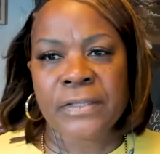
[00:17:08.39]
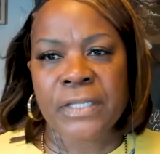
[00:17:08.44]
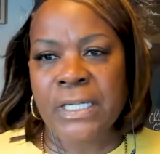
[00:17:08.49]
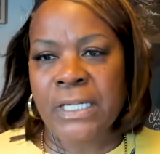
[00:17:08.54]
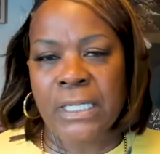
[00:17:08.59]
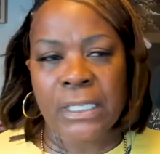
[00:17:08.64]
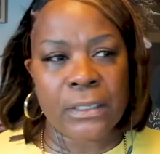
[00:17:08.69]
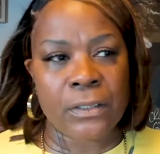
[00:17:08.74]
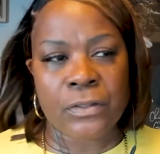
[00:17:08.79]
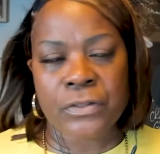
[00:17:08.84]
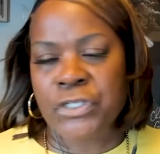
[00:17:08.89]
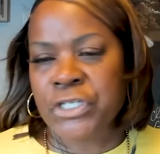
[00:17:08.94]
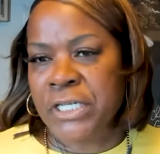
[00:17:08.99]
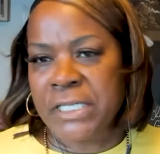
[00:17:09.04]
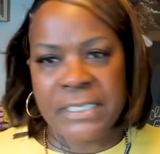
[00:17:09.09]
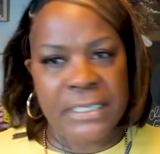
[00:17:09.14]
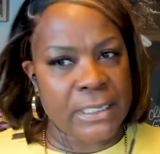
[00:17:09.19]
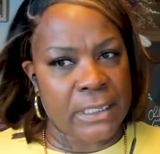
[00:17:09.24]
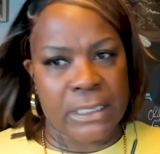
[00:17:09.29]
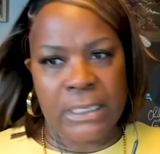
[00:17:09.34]
the end on
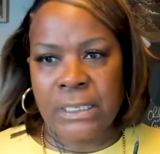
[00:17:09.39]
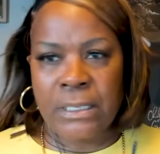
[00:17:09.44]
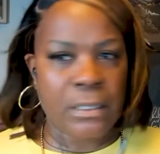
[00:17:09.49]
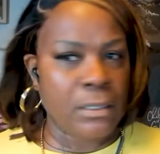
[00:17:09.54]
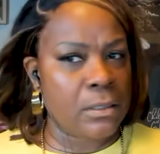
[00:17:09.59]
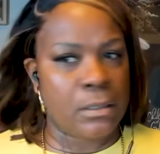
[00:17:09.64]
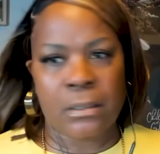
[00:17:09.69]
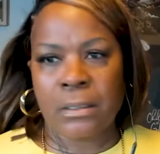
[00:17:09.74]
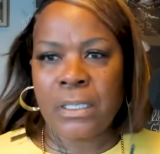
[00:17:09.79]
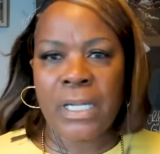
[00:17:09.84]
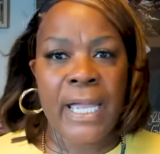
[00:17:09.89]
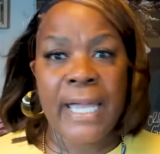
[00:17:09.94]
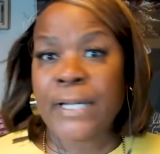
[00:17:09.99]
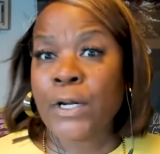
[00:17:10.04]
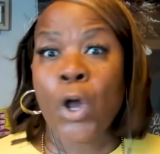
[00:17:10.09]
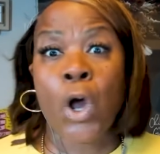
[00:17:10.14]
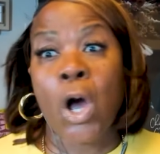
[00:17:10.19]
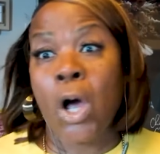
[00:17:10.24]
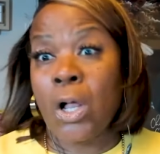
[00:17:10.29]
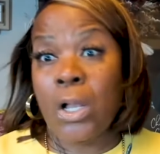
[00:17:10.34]
JC at
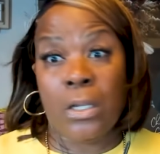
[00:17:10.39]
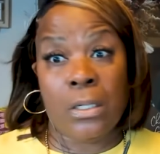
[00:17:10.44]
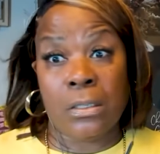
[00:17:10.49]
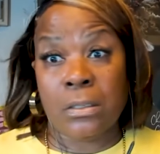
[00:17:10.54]
all.